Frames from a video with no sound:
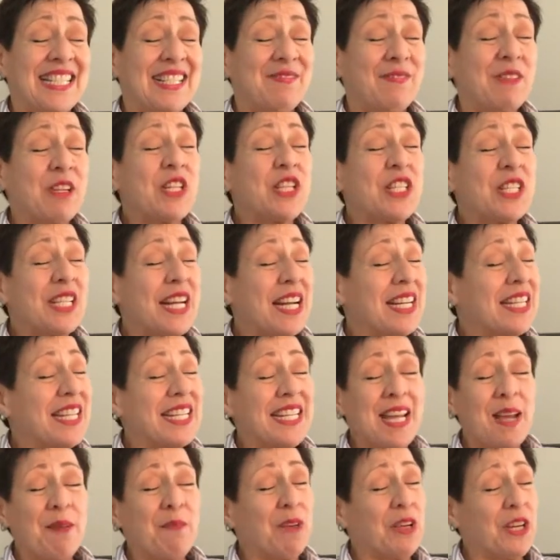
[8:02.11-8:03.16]
which is not to
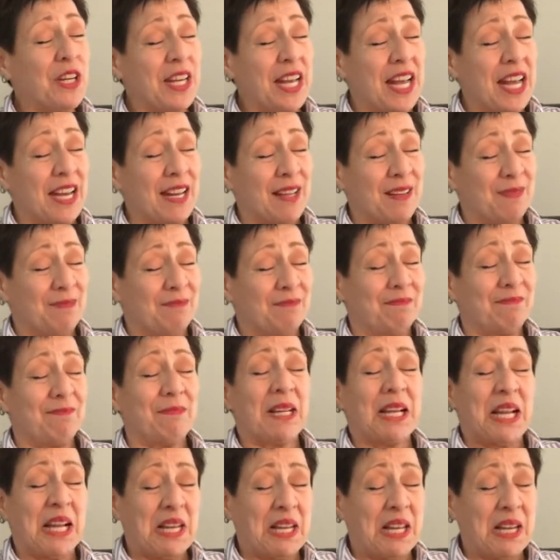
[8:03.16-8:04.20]
say I'm good at it,
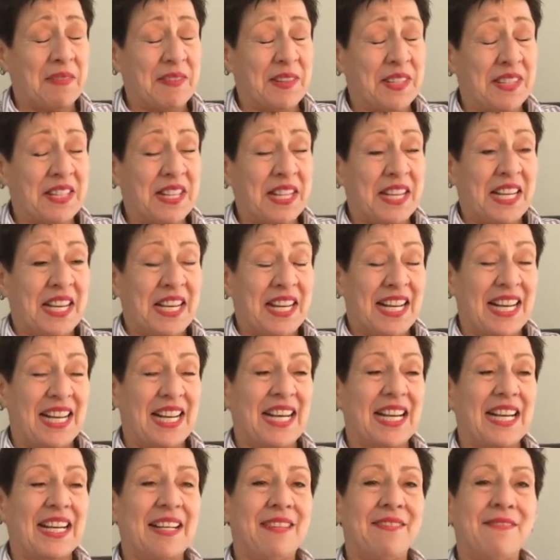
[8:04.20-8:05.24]
but I love it.
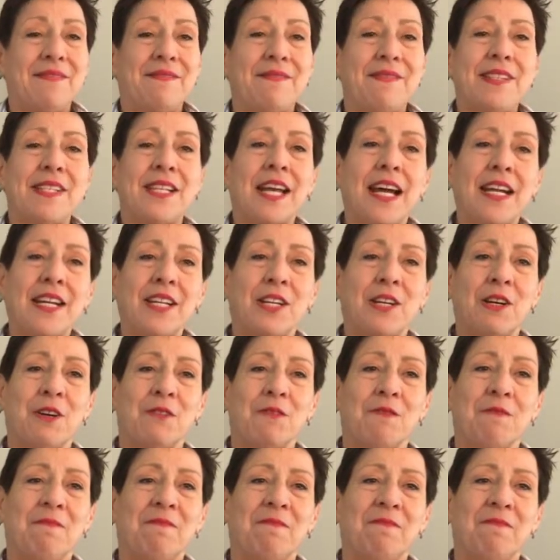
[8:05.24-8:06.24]
Zydeco.